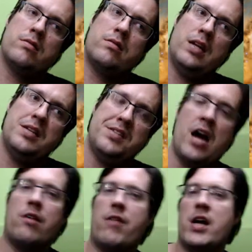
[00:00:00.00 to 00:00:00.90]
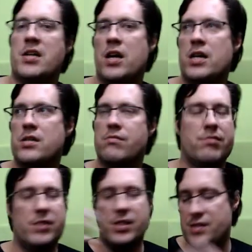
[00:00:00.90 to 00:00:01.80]
and downgrading dice.
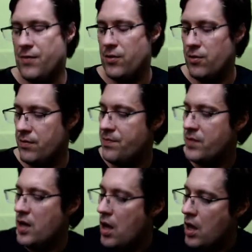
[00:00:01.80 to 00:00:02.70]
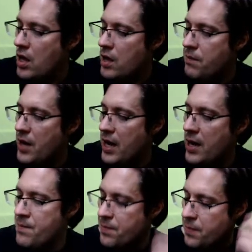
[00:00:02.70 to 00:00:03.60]
It's a different order.